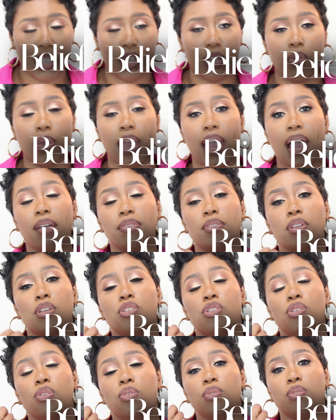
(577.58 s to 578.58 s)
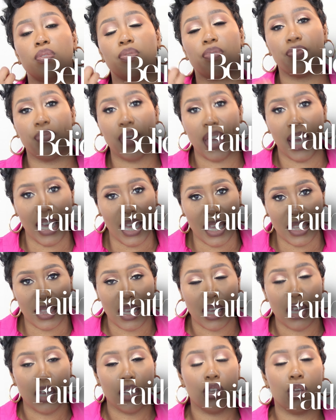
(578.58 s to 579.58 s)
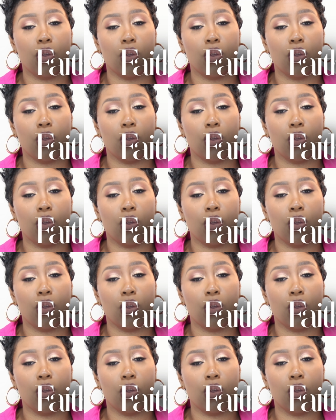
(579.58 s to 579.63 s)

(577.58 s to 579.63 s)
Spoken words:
You have to choose faith.